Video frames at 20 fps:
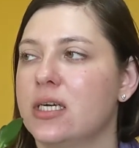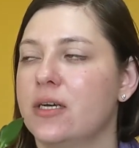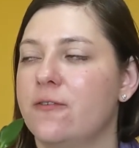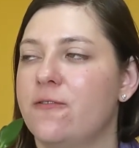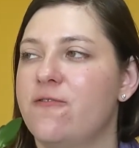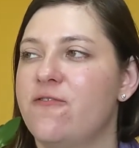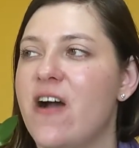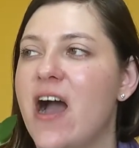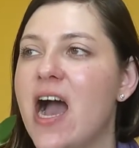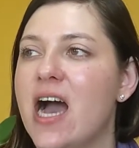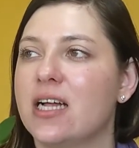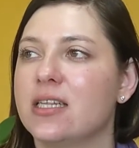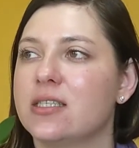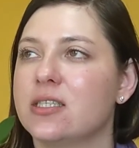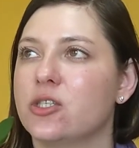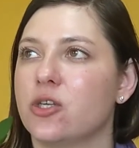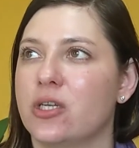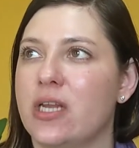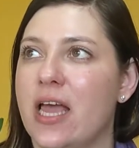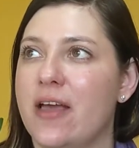
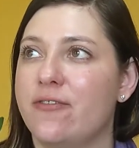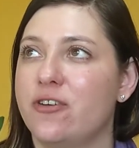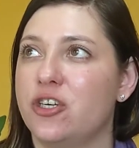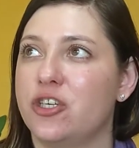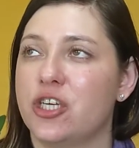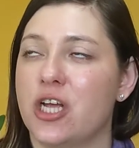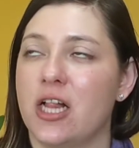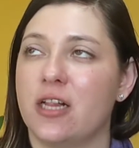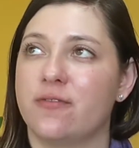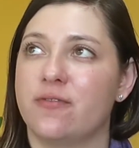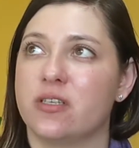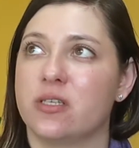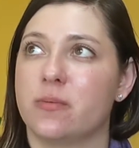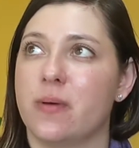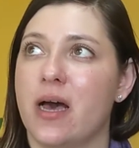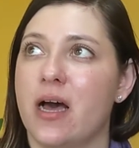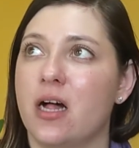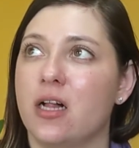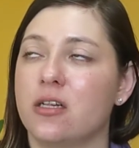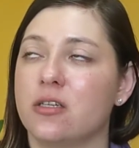fans on every shelf as
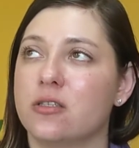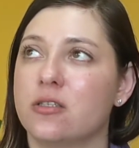well